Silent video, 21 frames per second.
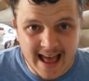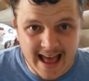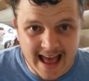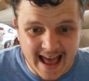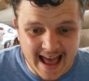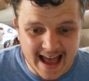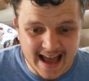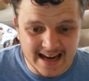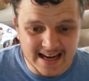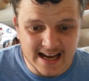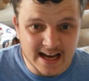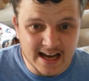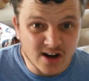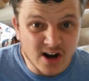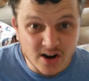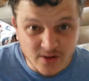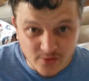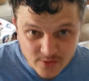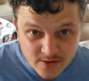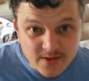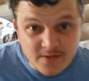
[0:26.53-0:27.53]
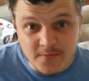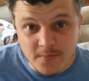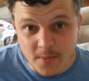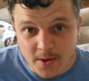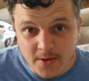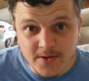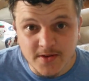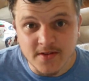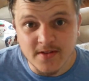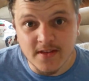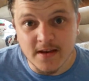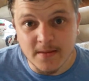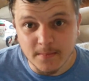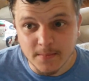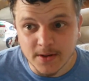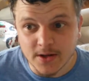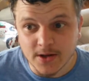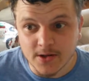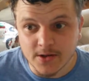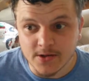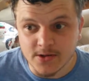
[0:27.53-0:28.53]
And I got rid of both of them
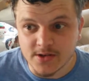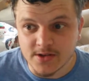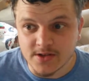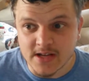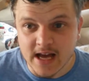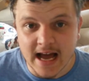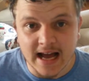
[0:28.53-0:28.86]
because